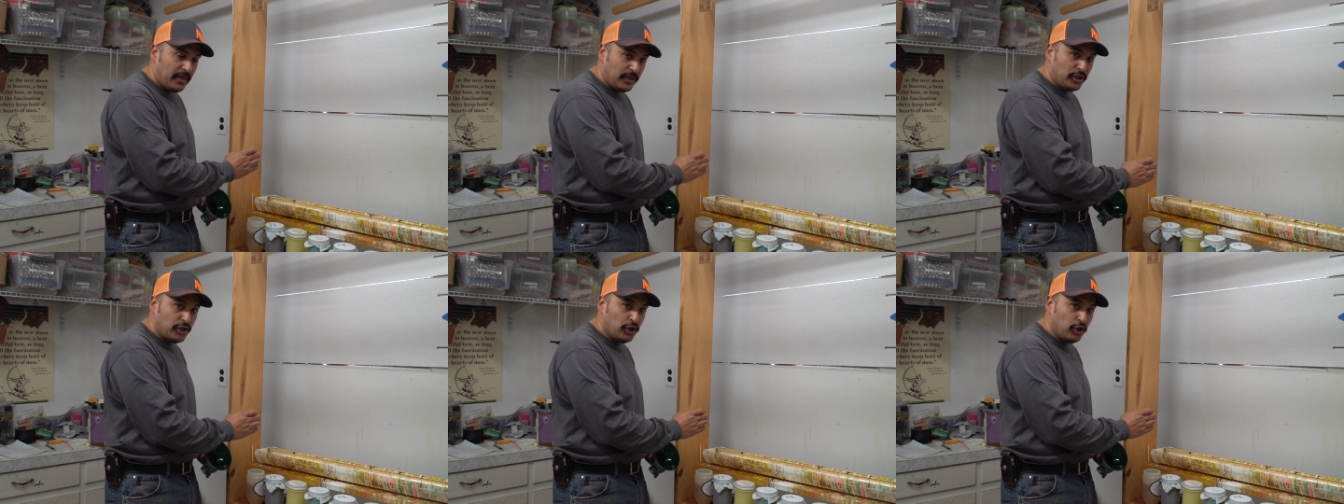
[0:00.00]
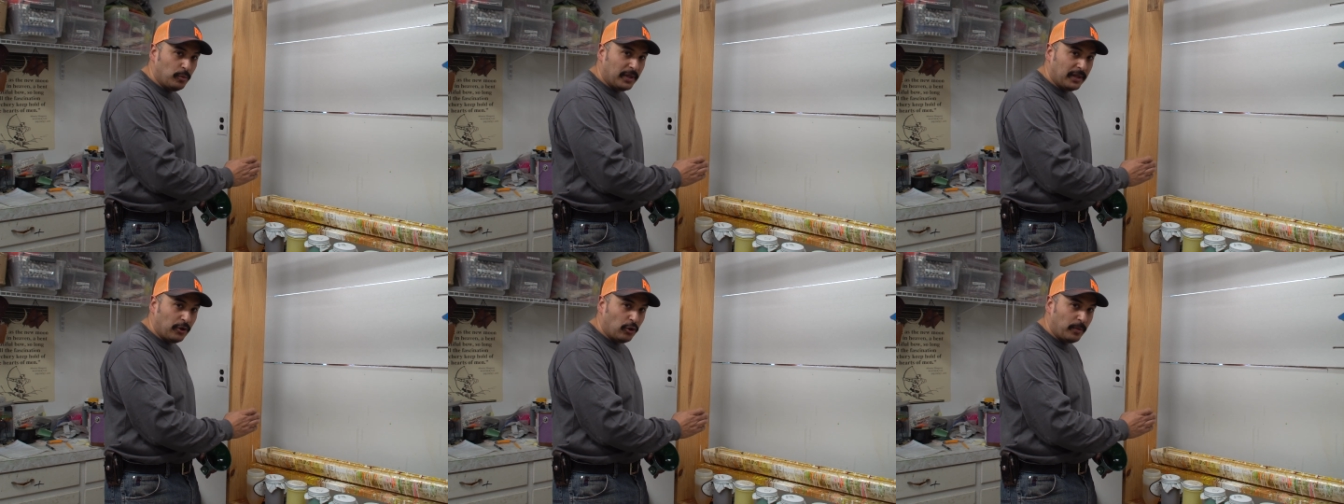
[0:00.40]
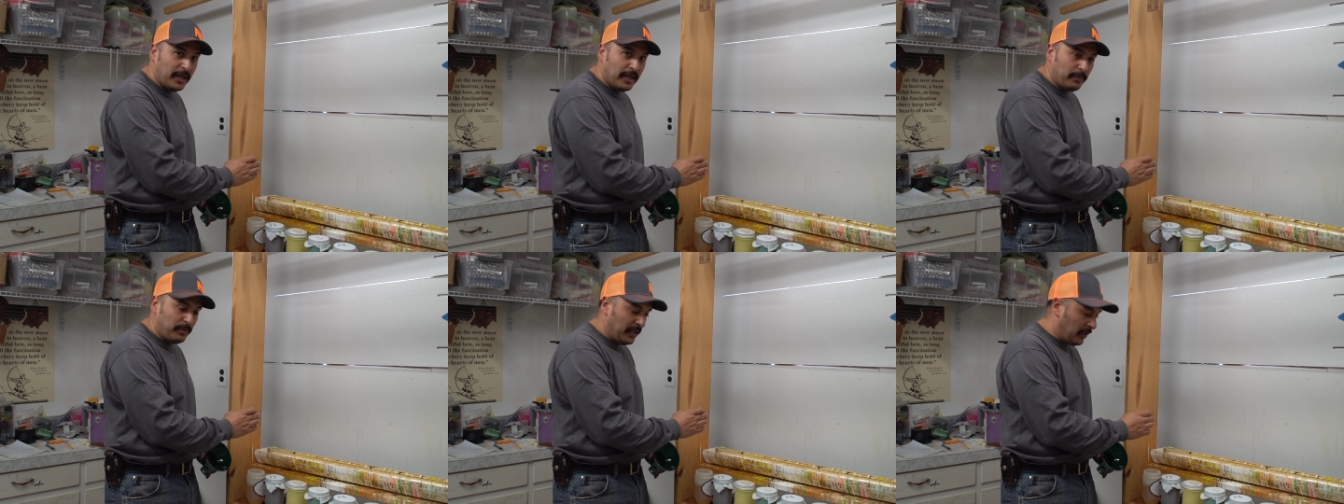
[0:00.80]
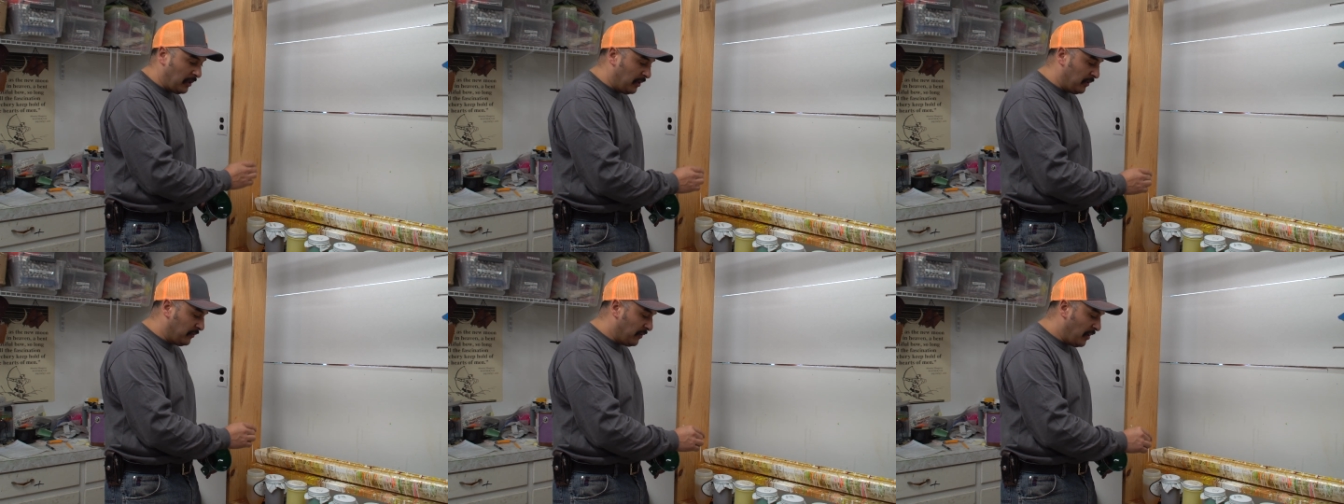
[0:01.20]
the tube a little bit
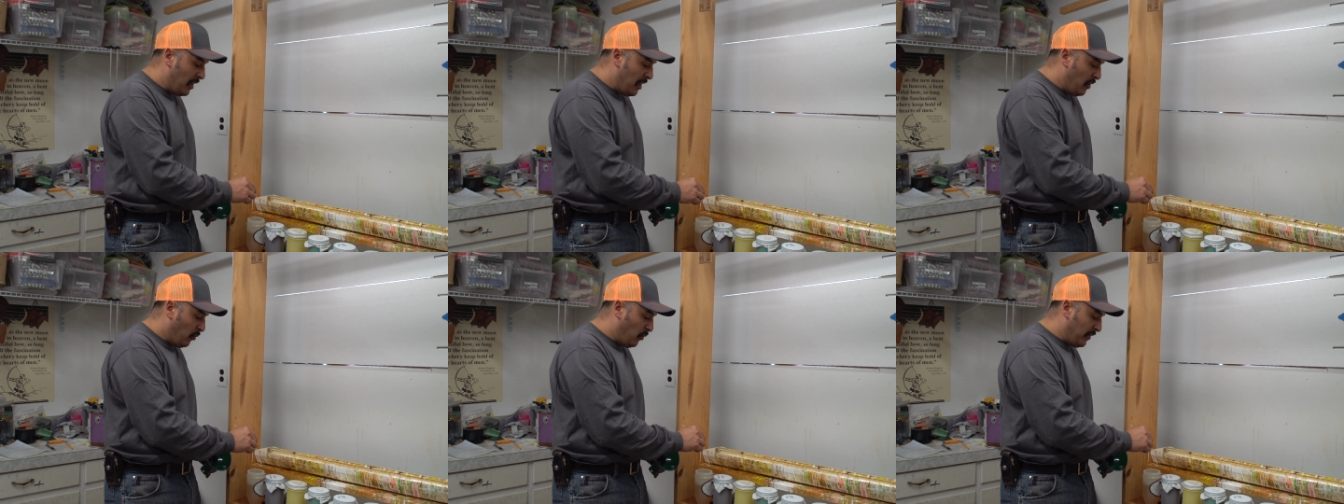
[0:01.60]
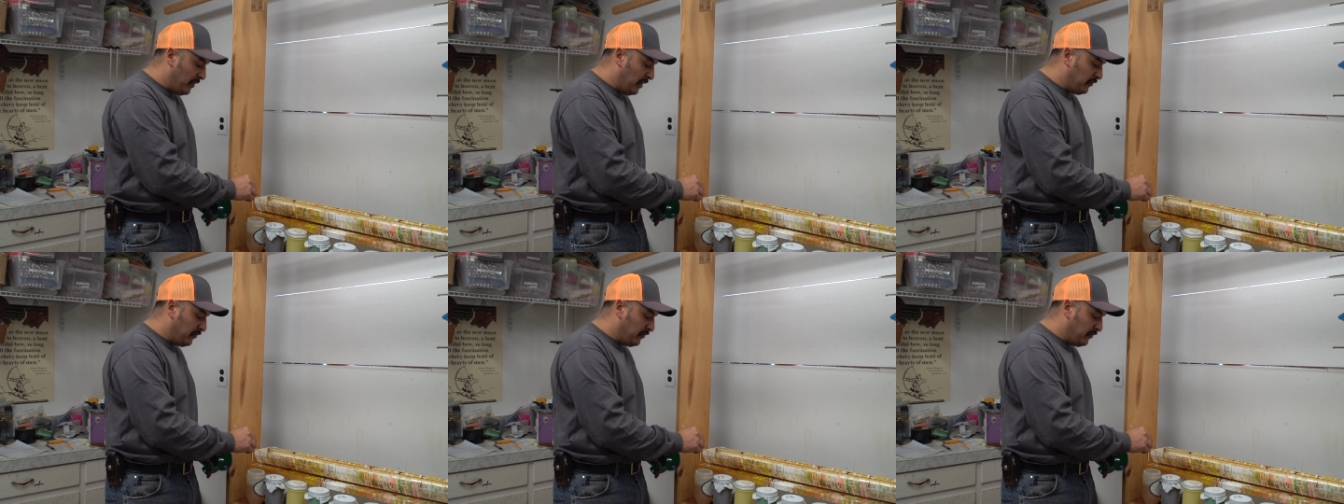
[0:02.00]
because when